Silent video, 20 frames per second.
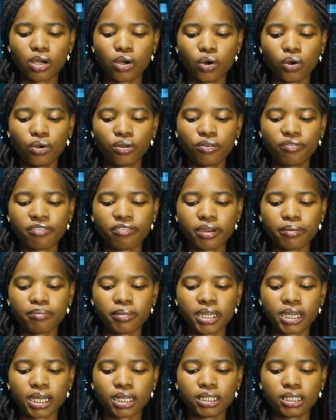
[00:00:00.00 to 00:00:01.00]

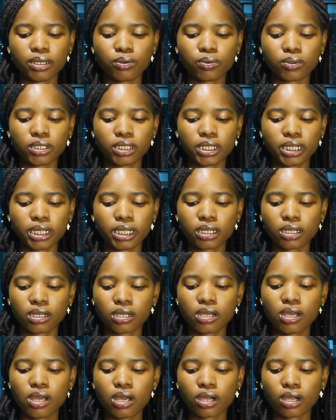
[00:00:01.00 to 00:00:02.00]
Olufemi Adewale,
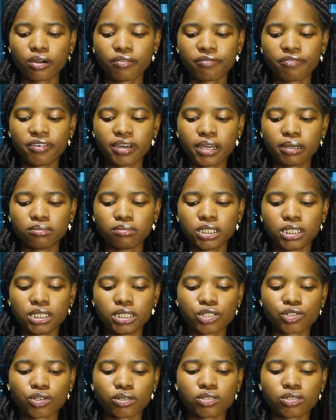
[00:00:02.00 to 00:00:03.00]
confirmed
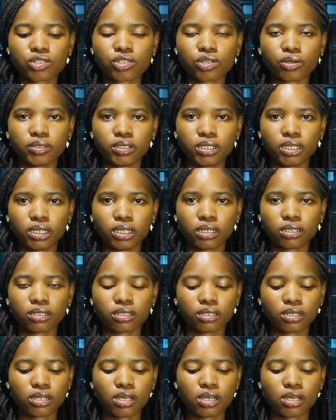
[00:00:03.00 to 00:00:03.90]
this on Sunday.